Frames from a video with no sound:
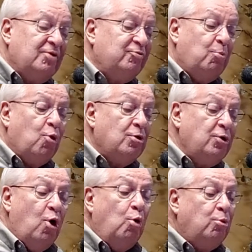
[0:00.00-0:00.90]
of more
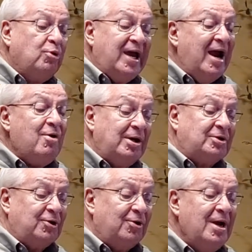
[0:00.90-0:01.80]
noble
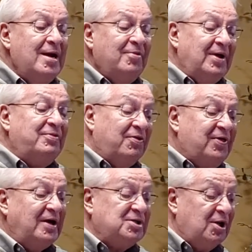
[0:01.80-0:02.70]
character than the
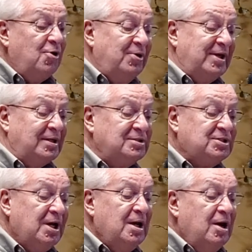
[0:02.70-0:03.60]
Thessalonians,